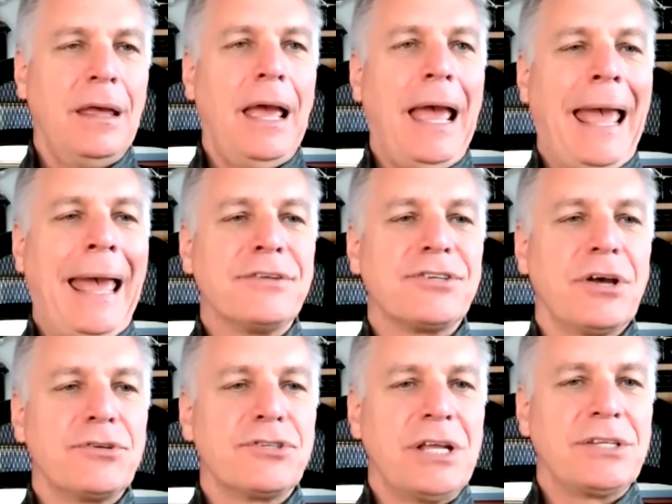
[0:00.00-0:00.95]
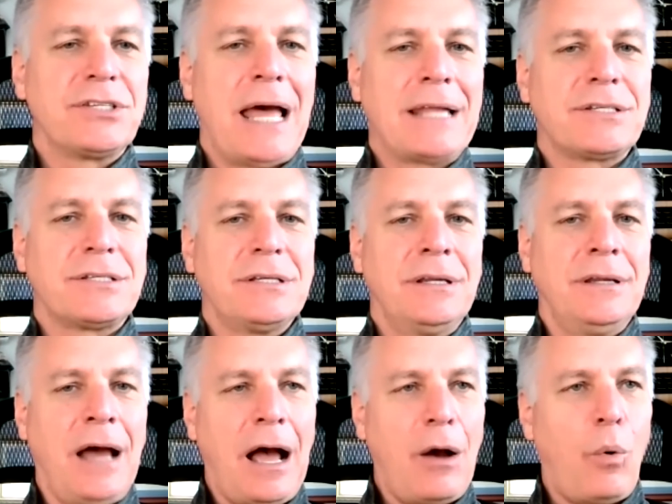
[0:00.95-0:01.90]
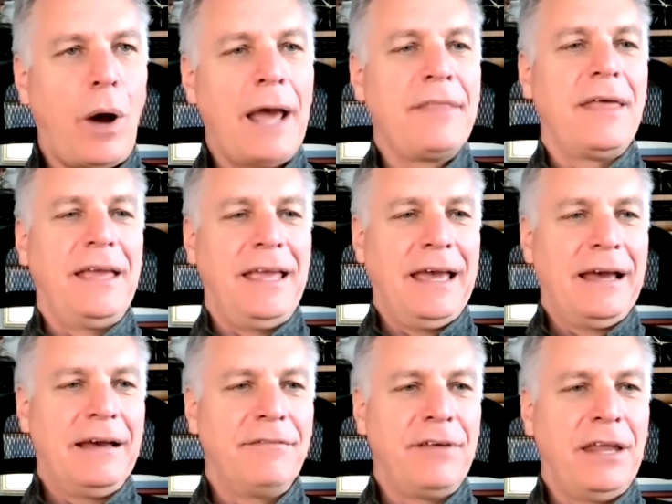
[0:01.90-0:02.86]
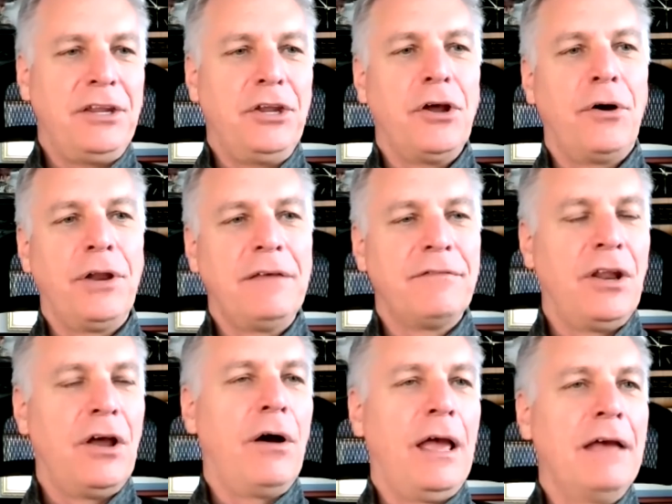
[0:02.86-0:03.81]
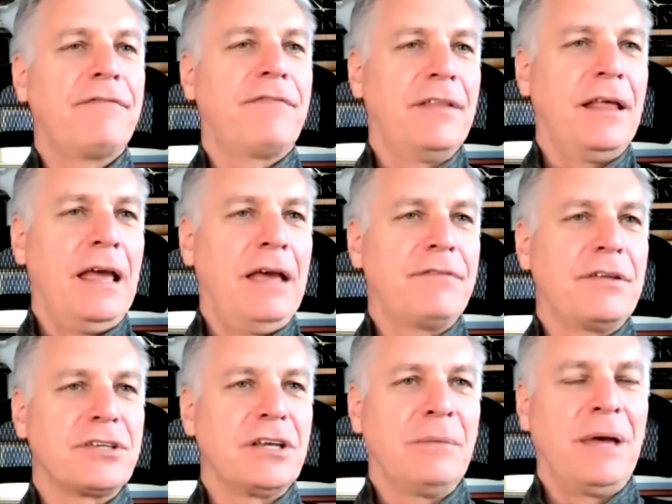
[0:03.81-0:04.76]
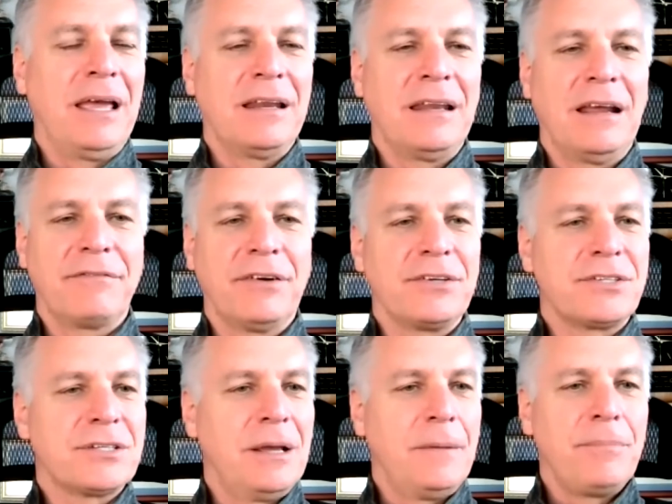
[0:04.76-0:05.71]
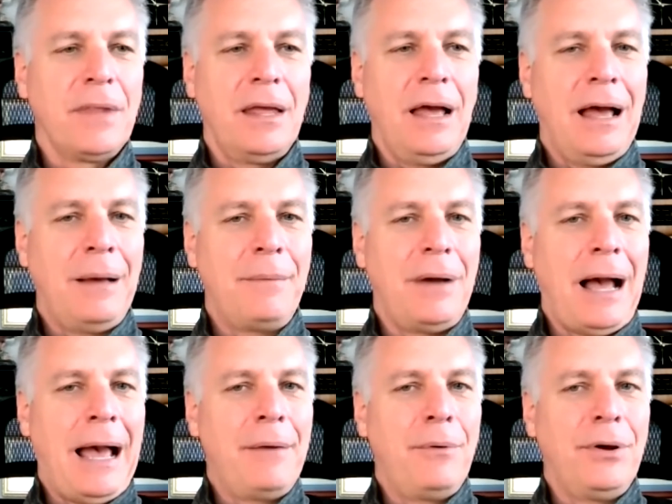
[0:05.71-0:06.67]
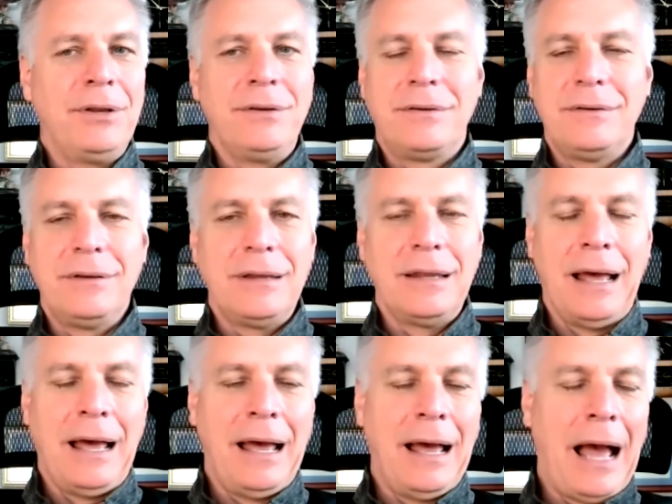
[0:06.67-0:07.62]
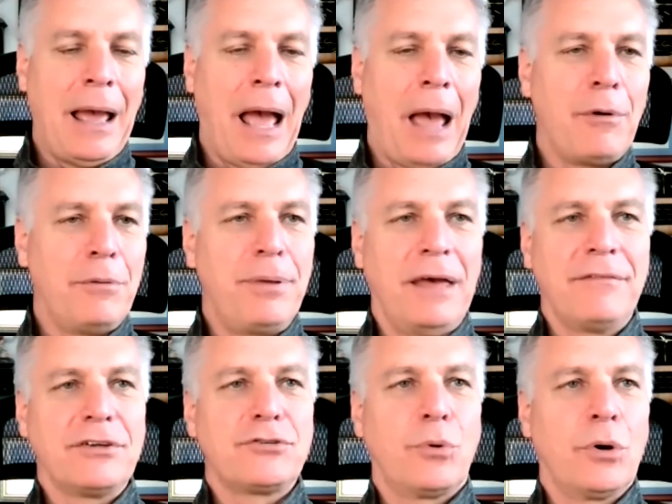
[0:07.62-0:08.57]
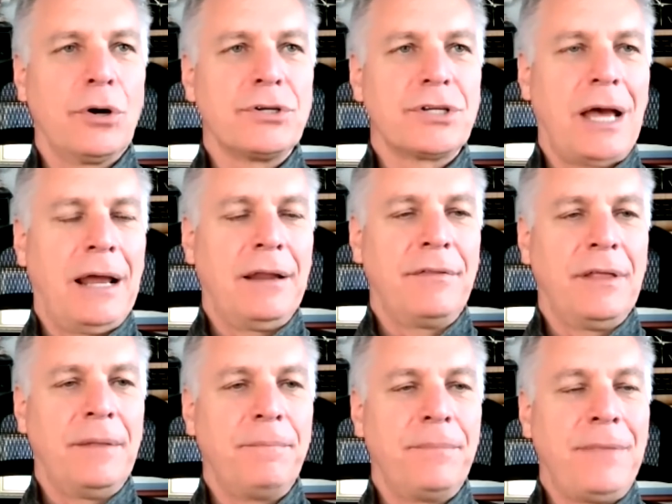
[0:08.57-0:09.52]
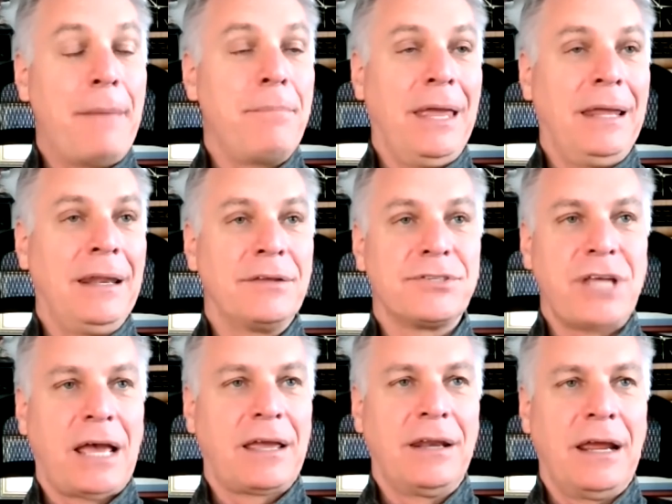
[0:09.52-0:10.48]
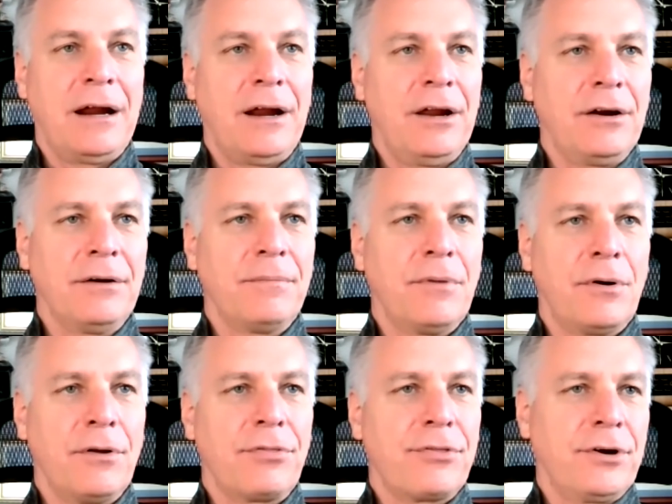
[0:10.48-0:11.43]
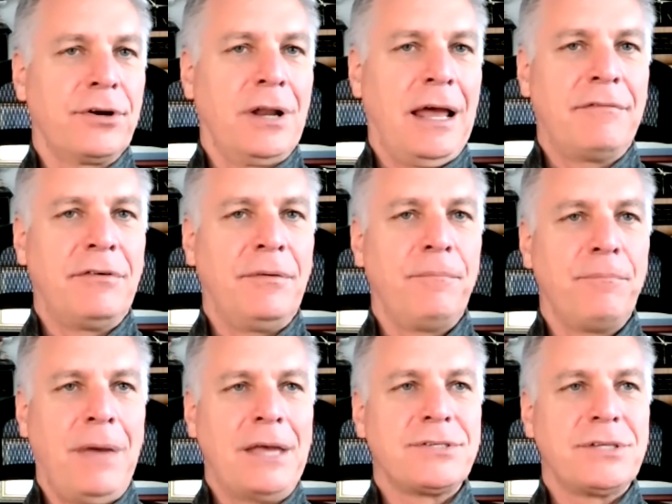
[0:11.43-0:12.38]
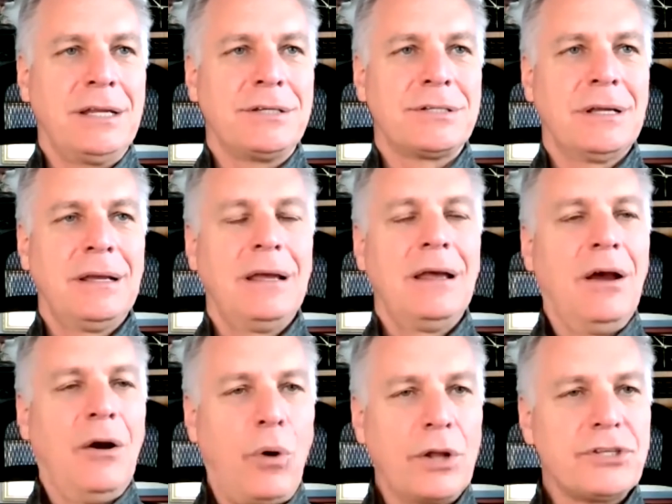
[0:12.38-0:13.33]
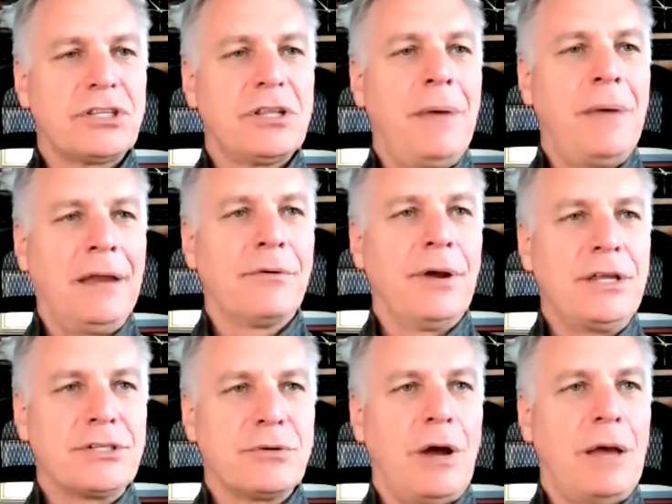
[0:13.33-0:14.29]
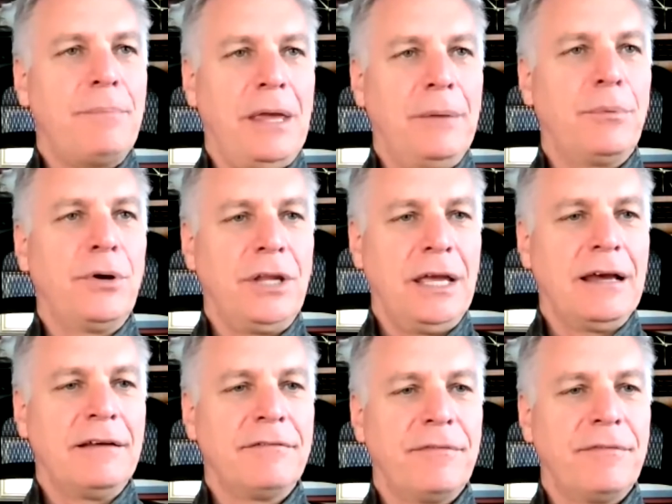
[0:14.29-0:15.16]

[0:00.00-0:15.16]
And so since that's not why they give, and you don't even know if it's going to make a difference, I would pivot towards kind of that being a secondary or third level message. What's the main reason why people would give?